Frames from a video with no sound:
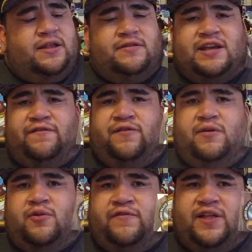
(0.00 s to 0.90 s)

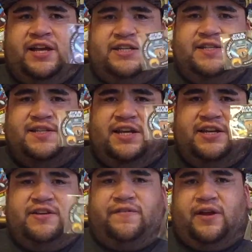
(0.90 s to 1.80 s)
definitely would have liked to seen a
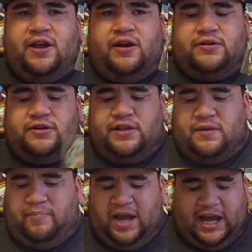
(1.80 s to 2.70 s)
different character on the
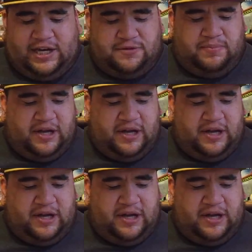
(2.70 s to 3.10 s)
patch.